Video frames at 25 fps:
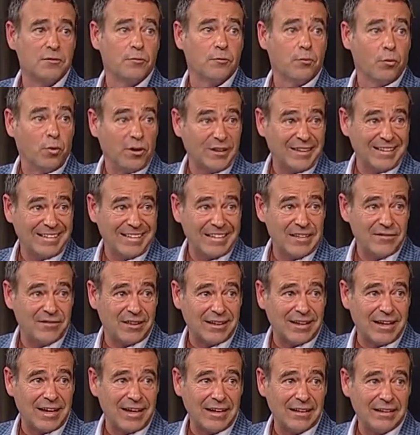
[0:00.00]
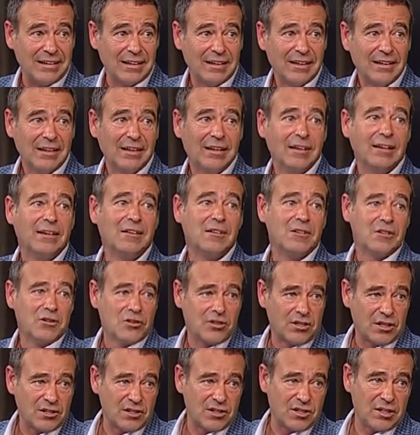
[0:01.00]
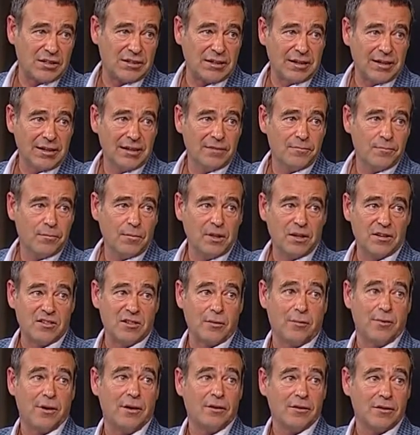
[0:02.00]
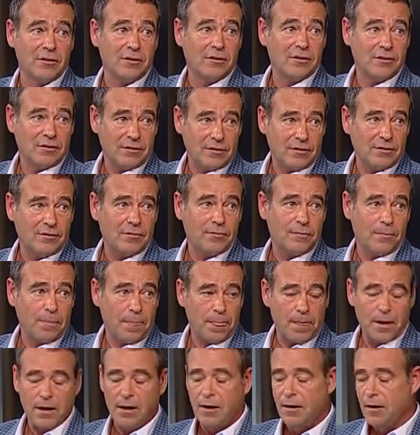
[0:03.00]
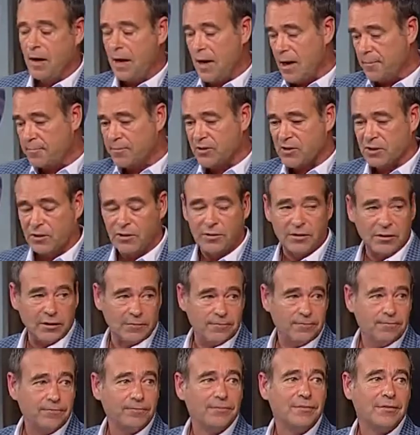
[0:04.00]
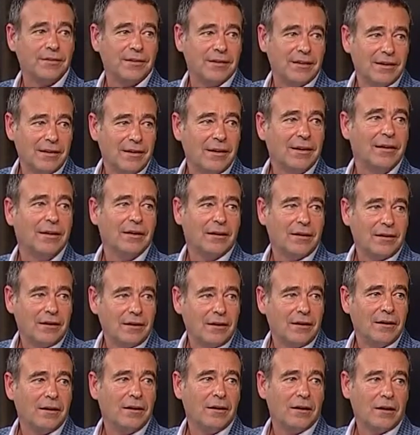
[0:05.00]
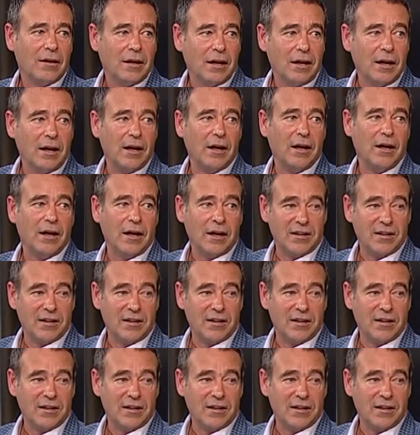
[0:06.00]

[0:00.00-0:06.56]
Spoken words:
when you leave the gate to Sydney, you are committed to selling. If you go and sell in Australia, you are committed to selling.